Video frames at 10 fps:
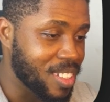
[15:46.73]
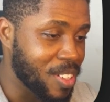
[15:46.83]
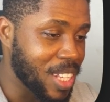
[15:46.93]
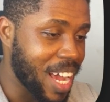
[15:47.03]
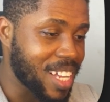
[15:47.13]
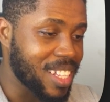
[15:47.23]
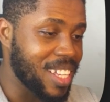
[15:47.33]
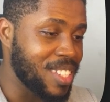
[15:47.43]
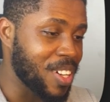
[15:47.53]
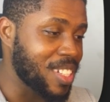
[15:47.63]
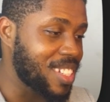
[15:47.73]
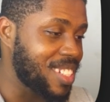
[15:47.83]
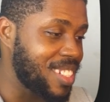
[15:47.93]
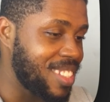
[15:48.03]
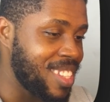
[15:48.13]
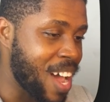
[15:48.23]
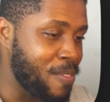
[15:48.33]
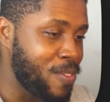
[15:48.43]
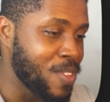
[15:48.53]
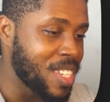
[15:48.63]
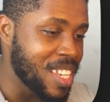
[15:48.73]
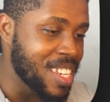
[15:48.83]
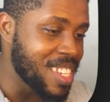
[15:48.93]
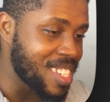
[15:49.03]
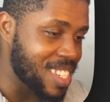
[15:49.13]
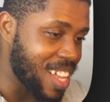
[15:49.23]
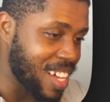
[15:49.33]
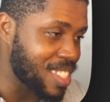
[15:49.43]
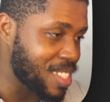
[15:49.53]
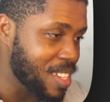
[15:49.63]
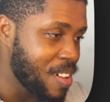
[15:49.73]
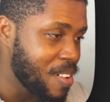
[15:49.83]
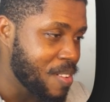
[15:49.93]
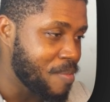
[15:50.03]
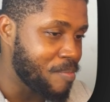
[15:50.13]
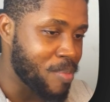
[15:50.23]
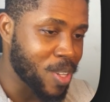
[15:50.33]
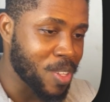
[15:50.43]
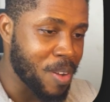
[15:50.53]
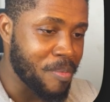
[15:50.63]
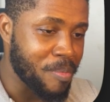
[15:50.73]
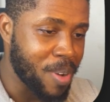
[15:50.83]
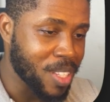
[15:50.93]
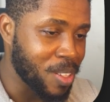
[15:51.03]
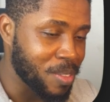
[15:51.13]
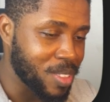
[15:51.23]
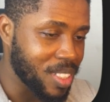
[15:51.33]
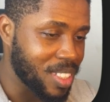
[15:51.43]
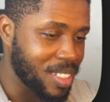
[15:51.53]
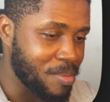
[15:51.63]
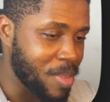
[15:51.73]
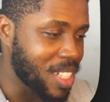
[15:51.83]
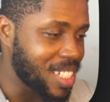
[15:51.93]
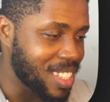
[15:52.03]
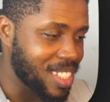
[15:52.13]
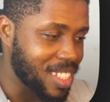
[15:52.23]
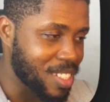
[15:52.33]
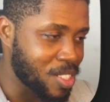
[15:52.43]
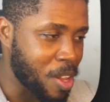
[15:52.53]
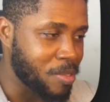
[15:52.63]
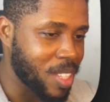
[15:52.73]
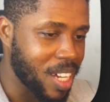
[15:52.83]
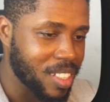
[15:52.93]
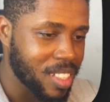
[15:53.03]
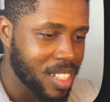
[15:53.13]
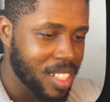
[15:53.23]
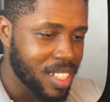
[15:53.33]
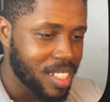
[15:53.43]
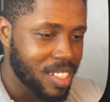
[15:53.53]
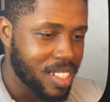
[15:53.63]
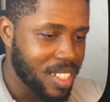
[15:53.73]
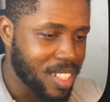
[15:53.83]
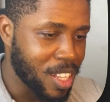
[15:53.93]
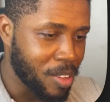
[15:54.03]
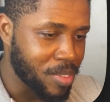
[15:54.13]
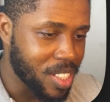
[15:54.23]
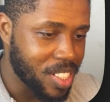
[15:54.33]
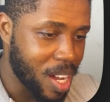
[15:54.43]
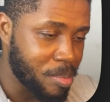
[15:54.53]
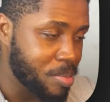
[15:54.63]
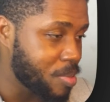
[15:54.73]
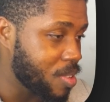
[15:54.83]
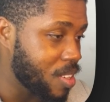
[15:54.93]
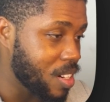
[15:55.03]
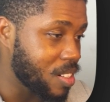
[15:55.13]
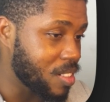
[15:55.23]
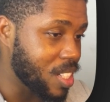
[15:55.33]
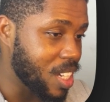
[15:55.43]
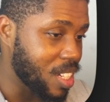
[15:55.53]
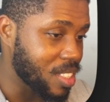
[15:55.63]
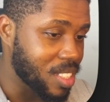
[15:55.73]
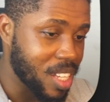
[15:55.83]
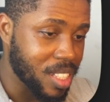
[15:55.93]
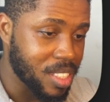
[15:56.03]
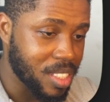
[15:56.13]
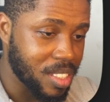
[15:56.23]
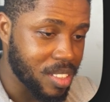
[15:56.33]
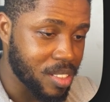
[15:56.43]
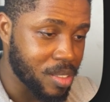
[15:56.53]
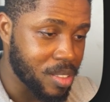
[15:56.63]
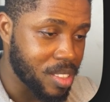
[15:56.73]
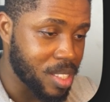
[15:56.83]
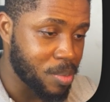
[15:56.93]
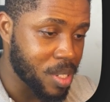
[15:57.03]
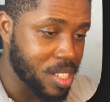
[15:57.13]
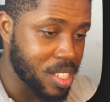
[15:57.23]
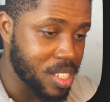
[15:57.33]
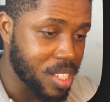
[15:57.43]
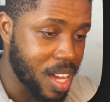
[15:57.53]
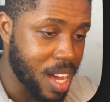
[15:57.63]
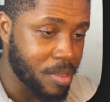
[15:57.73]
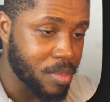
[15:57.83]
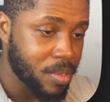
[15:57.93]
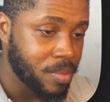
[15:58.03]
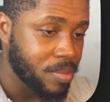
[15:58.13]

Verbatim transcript: You know, like it just diffuses that bottom part of it. It makes it softer instead of the sharp gradient that you would typically have.